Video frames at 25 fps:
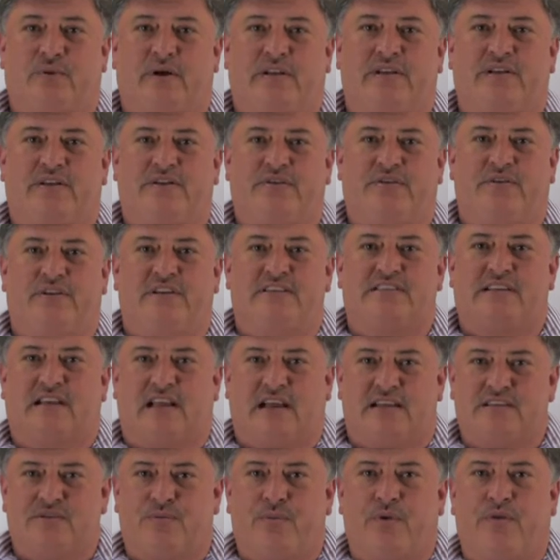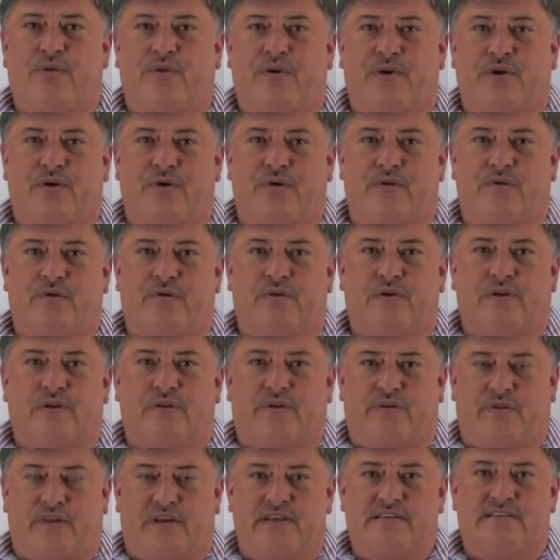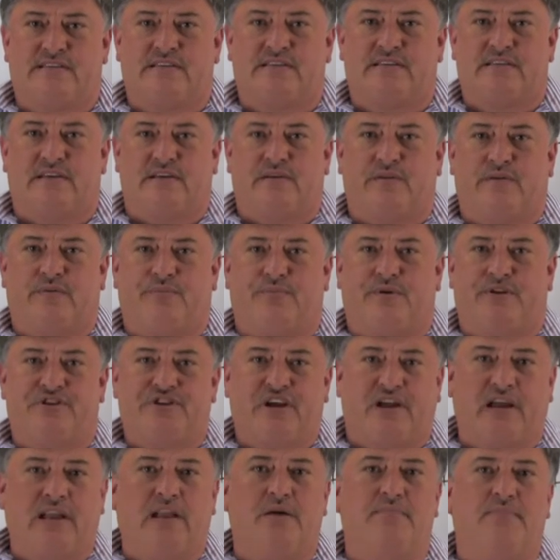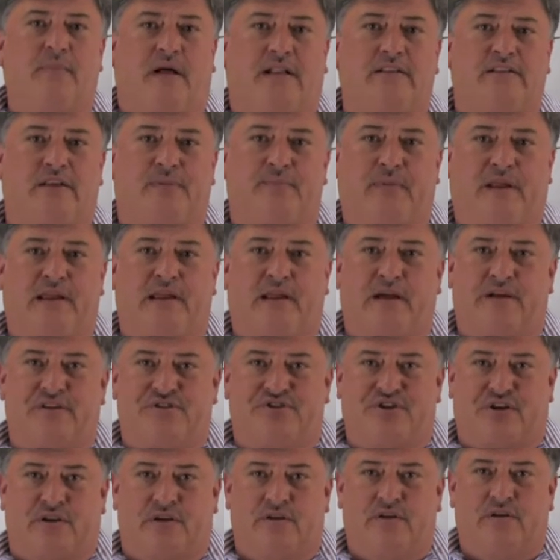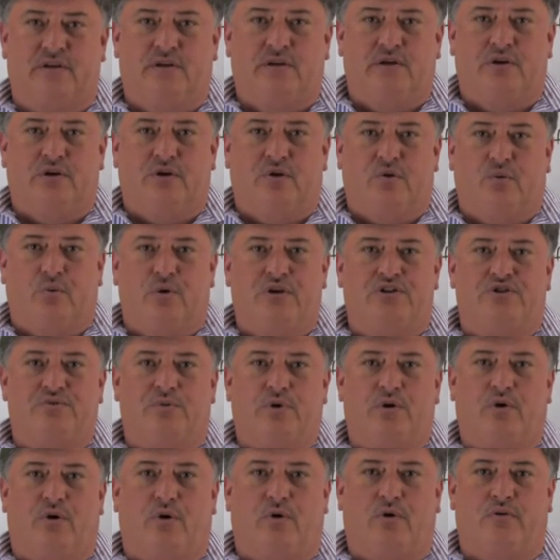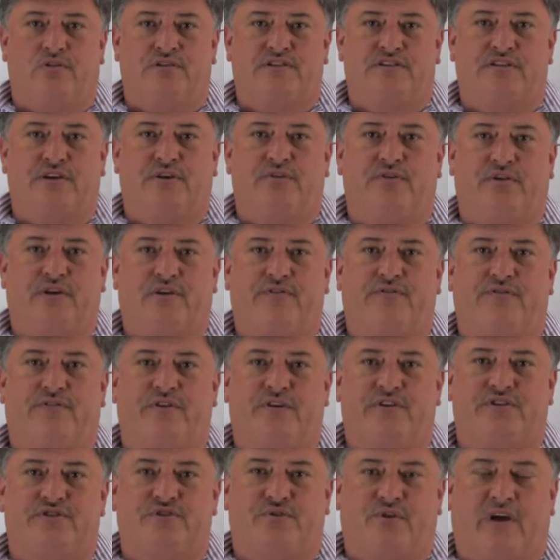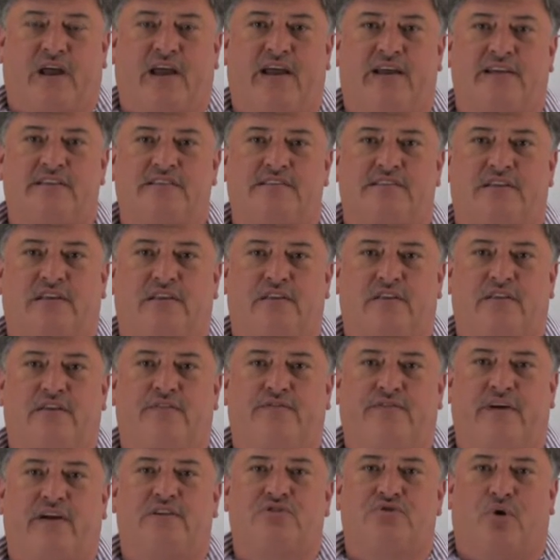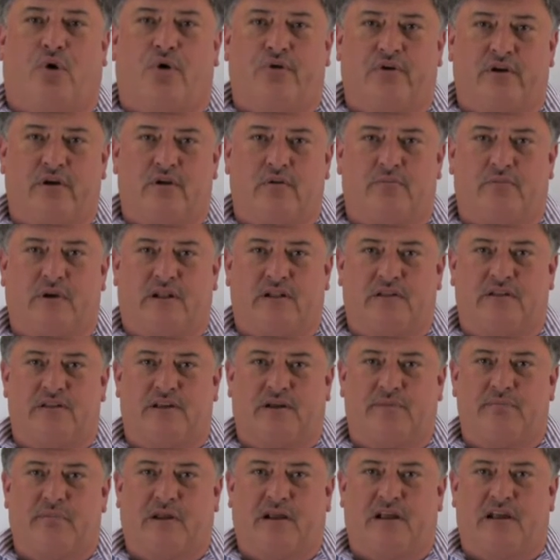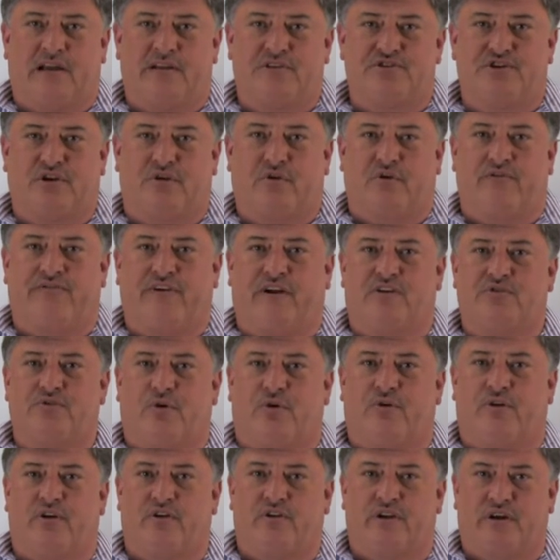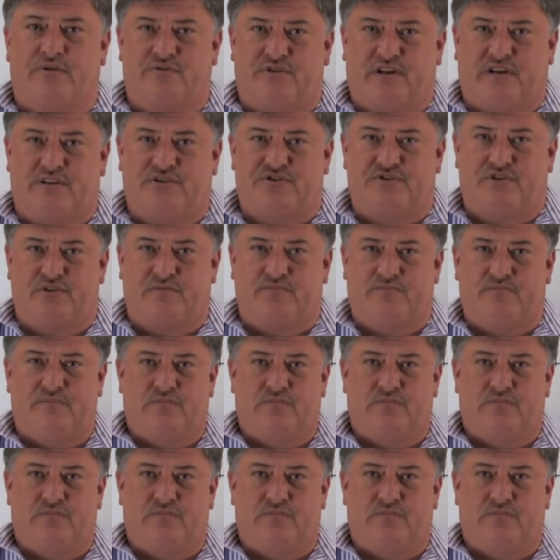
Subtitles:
want to discuss with you this particular multiplication, which we also refer to as the factorial multiplication or factorial notation.